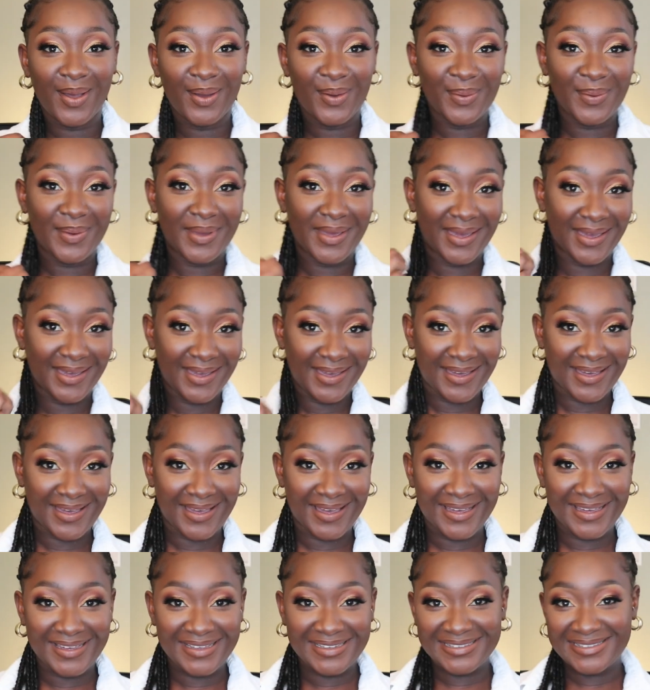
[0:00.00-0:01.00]
Okay,
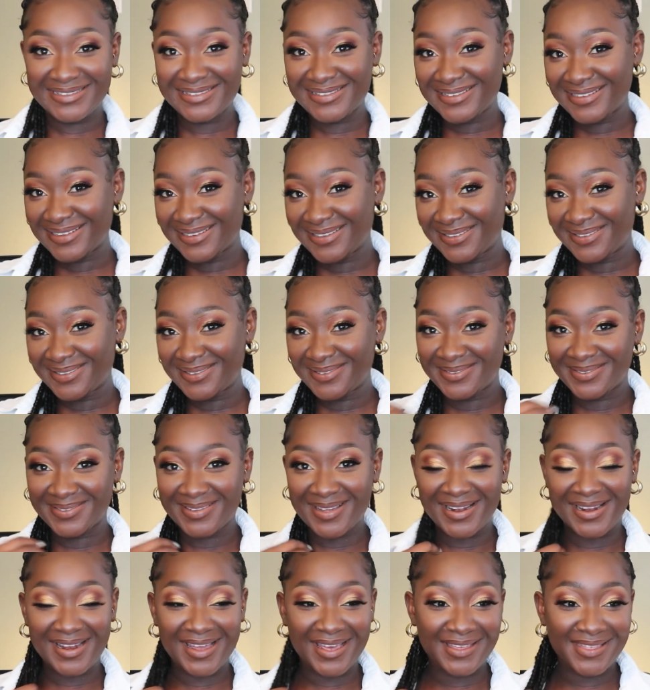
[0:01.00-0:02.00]
guys. Ooh,
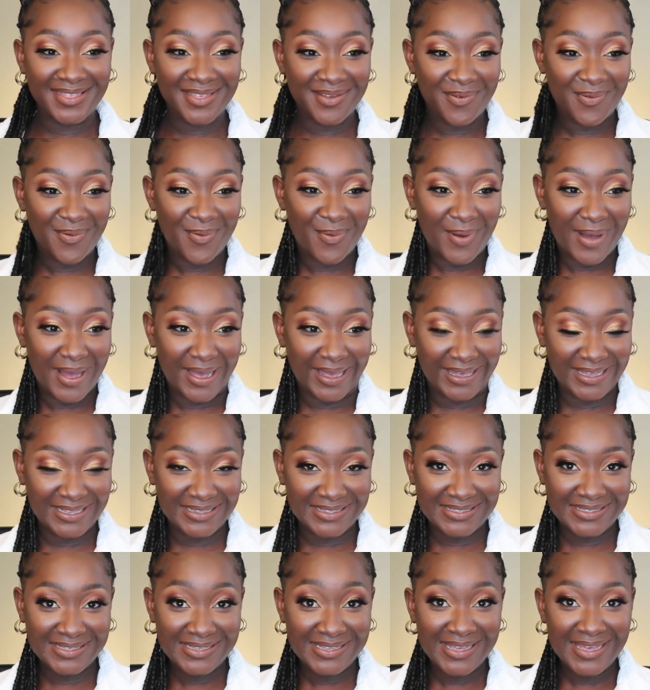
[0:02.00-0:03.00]
I like the
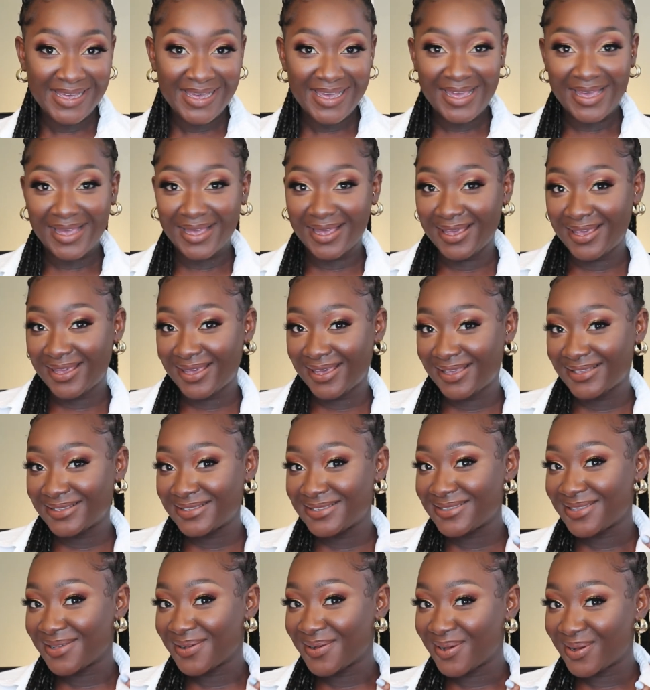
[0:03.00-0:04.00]
white
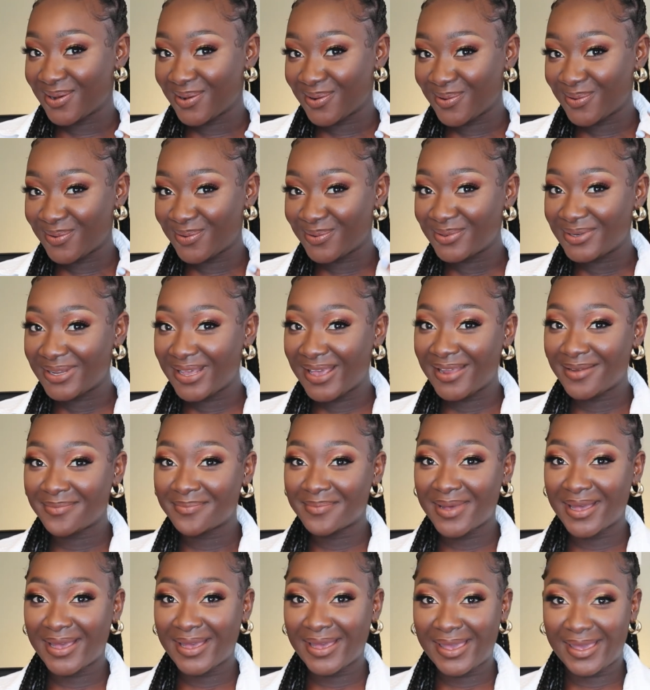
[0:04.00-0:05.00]
against the gold, and
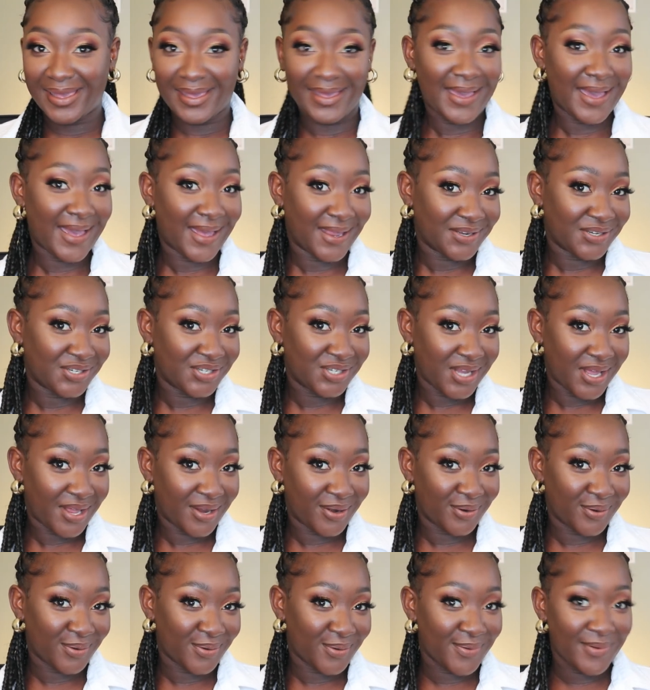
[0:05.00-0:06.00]
my
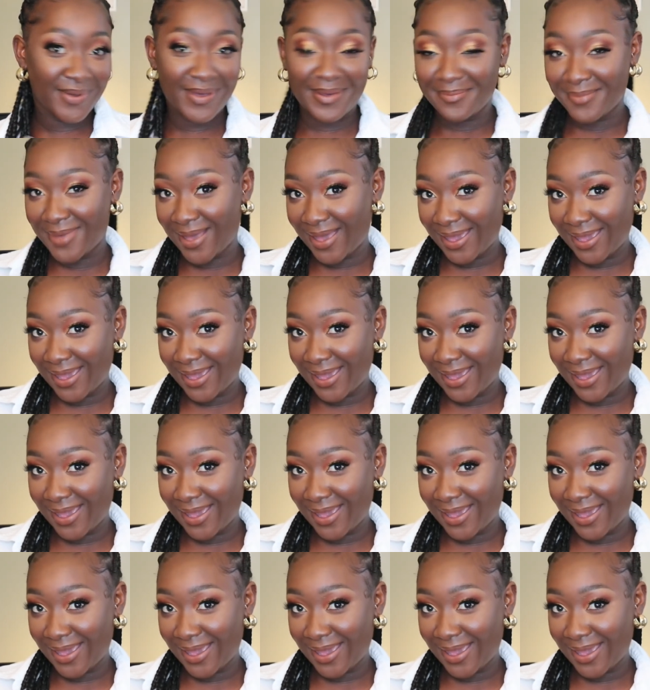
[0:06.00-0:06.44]
eyeshadow and my